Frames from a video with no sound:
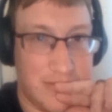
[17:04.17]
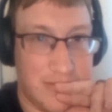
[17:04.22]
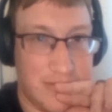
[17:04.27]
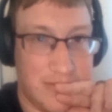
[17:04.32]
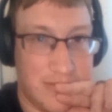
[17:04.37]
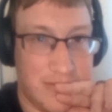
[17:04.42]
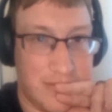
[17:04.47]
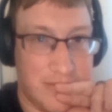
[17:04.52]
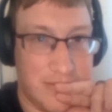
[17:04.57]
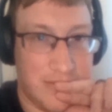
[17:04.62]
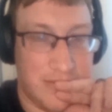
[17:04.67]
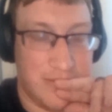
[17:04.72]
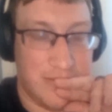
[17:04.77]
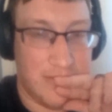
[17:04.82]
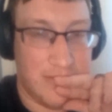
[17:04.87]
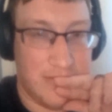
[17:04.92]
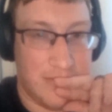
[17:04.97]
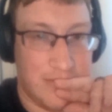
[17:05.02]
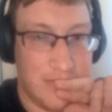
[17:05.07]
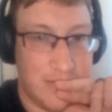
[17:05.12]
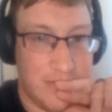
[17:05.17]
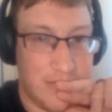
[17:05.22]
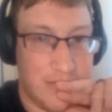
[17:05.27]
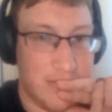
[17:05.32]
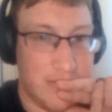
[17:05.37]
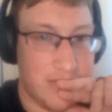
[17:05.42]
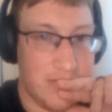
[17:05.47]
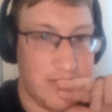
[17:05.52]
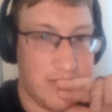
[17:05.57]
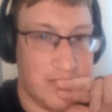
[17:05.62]

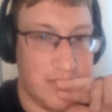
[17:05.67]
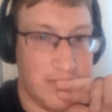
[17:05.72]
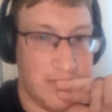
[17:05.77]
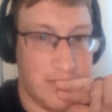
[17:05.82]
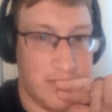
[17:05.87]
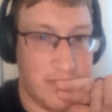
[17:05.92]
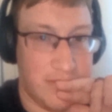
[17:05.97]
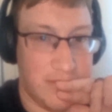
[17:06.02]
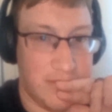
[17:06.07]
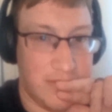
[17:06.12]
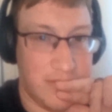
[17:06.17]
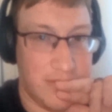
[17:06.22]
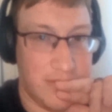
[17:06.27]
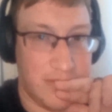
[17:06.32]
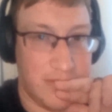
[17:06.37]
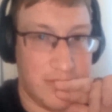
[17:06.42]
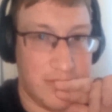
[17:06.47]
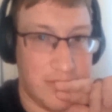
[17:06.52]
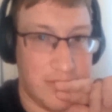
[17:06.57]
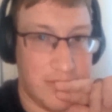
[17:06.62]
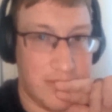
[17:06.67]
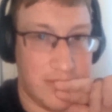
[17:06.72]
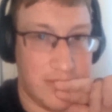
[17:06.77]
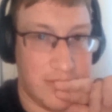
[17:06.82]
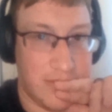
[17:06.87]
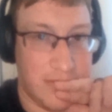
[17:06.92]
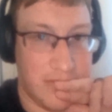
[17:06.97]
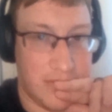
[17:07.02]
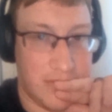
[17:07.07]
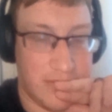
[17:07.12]

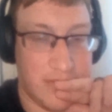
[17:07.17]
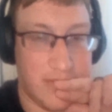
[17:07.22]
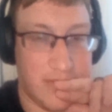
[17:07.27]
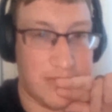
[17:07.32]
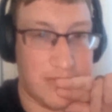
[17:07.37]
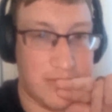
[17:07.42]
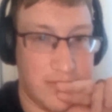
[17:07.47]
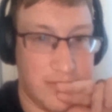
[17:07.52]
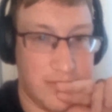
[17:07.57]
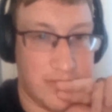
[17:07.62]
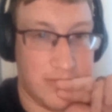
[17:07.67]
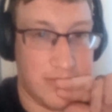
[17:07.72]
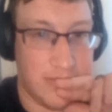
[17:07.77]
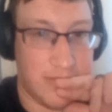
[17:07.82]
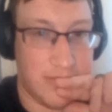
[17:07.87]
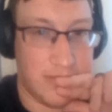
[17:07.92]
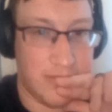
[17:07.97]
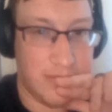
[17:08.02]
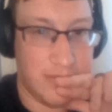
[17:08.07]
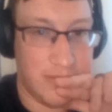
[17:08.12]
[no speech]